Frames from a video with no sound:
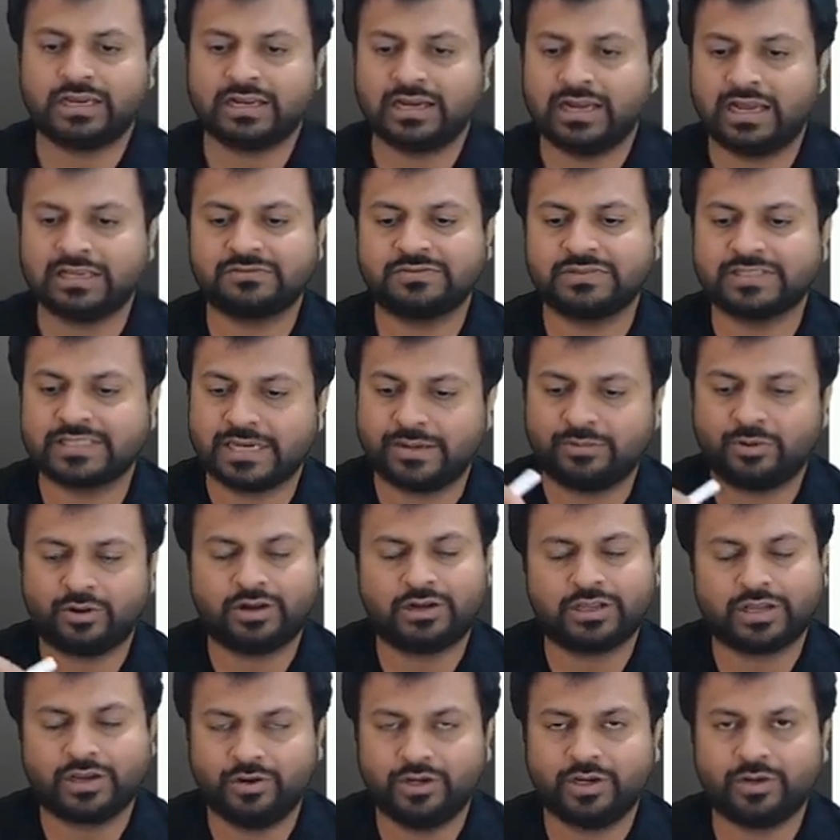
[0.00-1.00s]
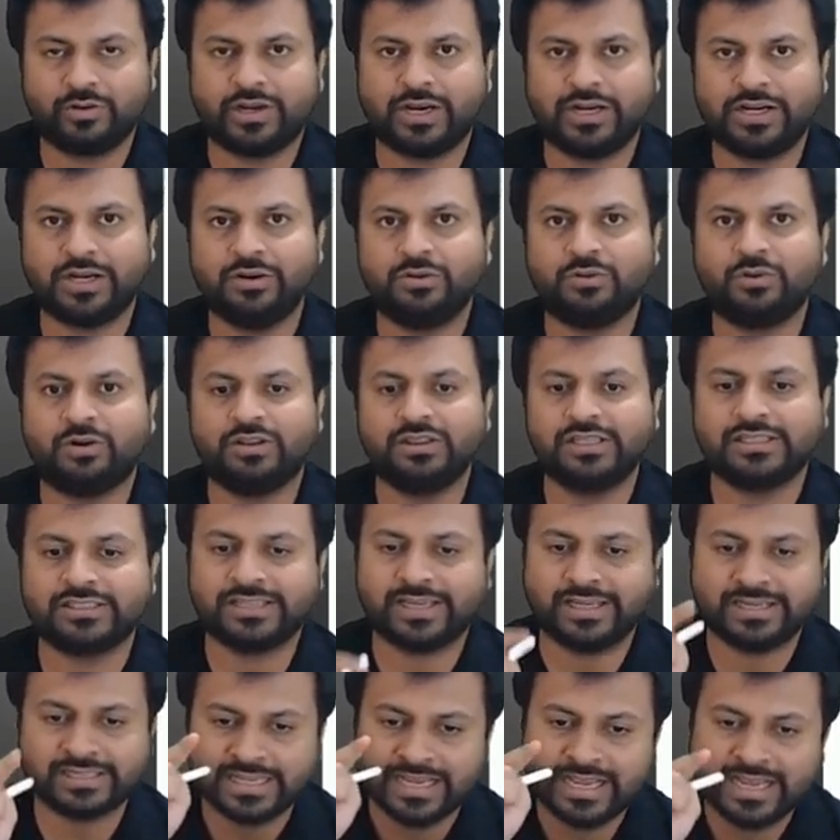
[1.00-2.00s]
class, which I am not going to get into all these
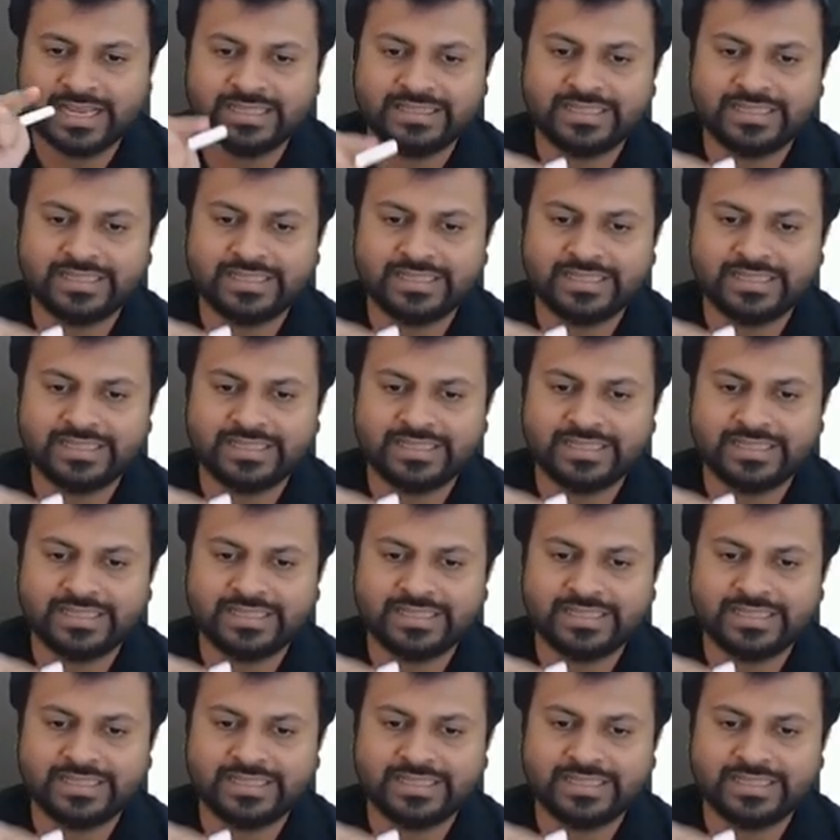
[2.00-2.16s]
things.